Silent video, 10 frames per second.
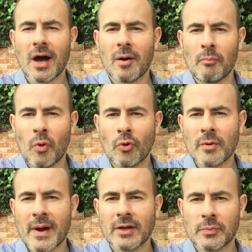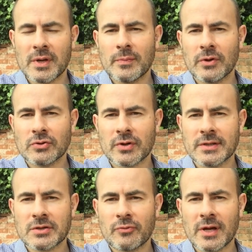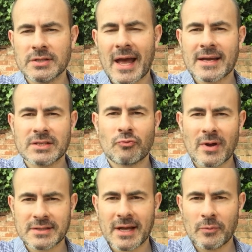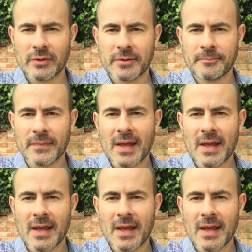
and more about the people you're trying to reach. It has to resonate with them.